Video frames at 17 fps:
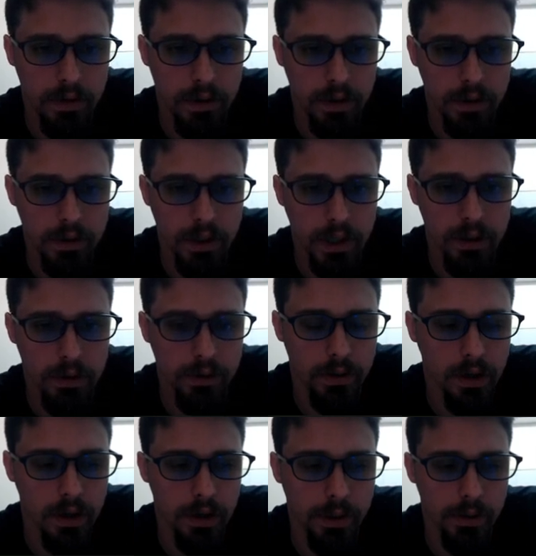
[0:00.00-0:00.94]
trying to
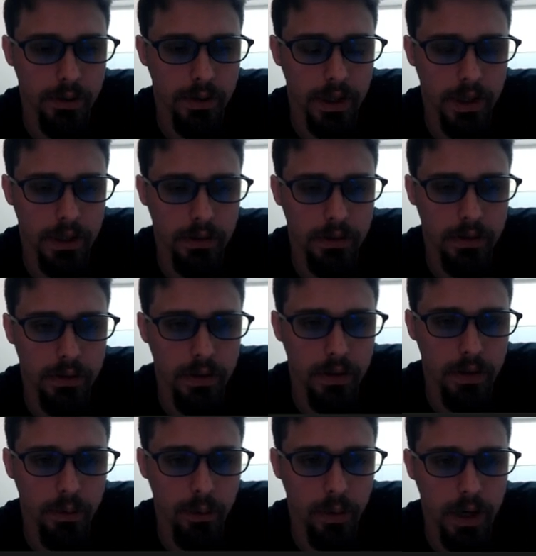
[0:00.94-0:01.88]
argue that
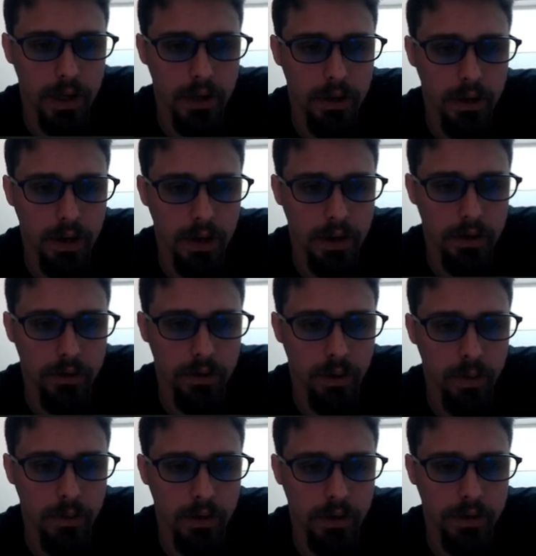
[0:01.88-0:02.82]
white has
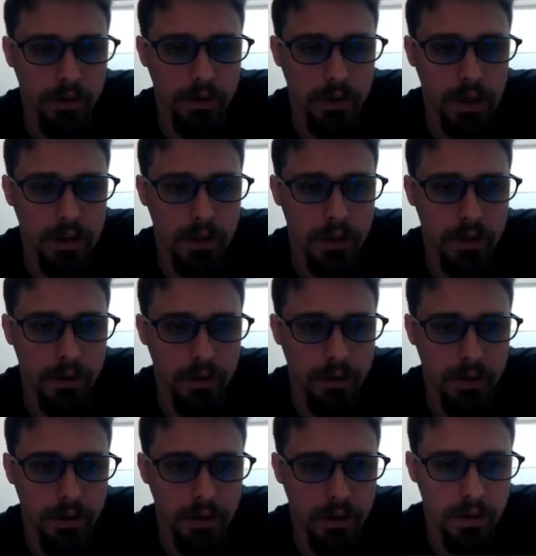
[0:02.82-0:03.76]
overextended
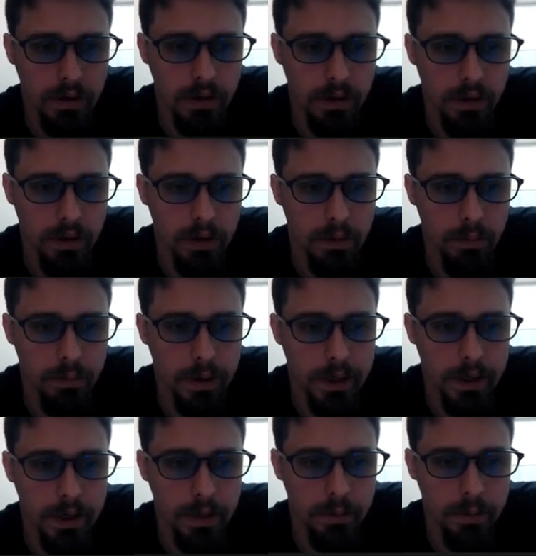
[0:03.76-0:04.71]

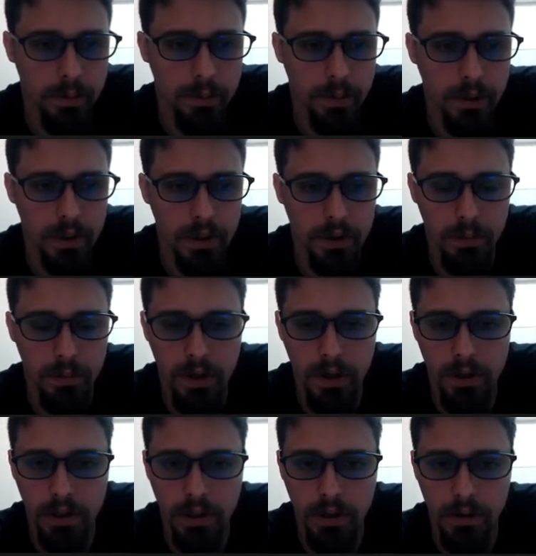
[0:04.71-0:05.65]
by putting the pawn
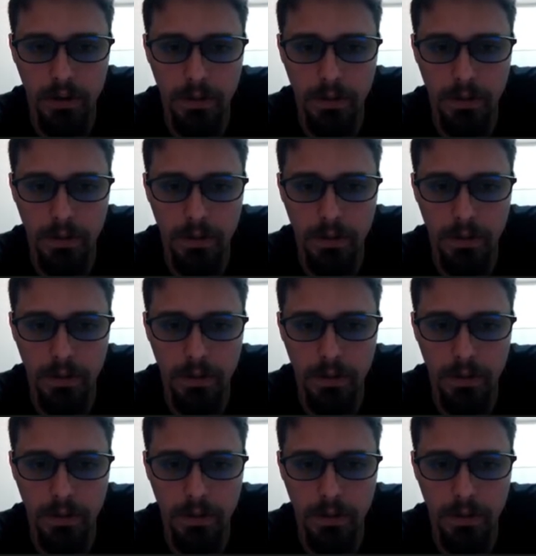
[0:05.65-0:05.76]
here.